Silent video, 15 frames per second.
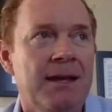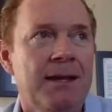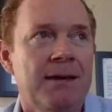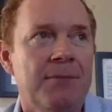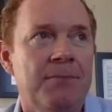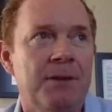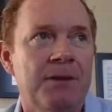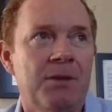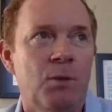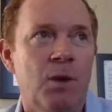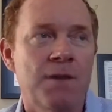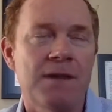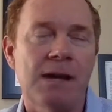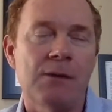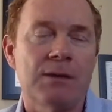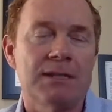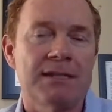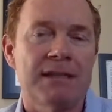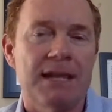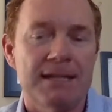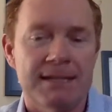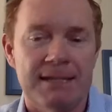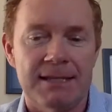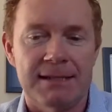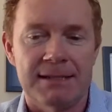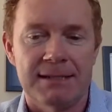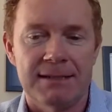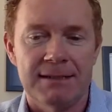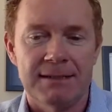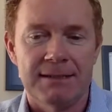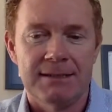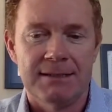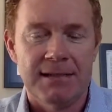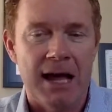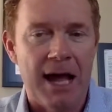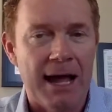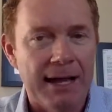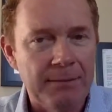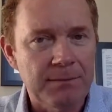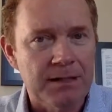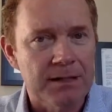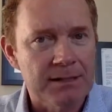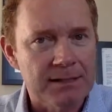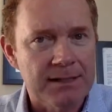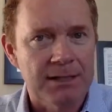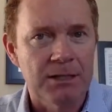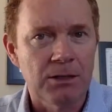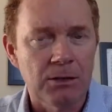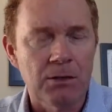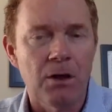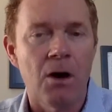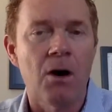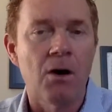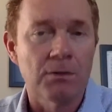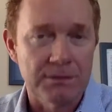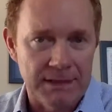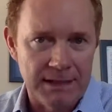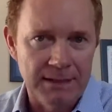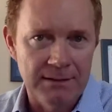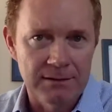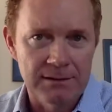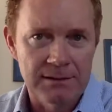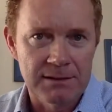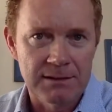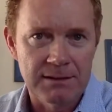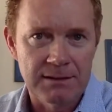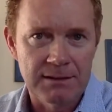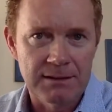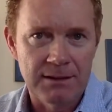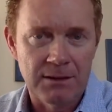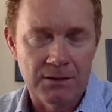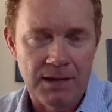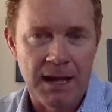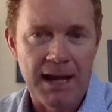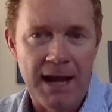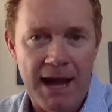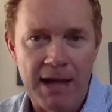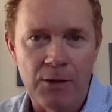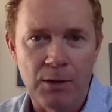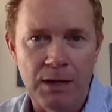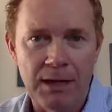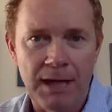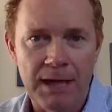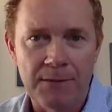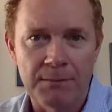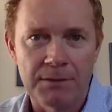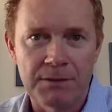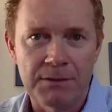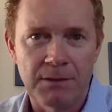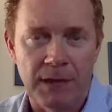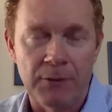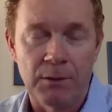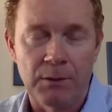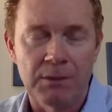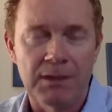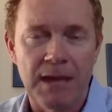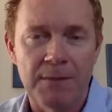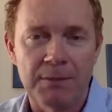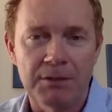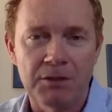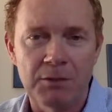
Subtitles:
but the one thing I want to say is this: time does kill all deals. Okay, I agree with that. But do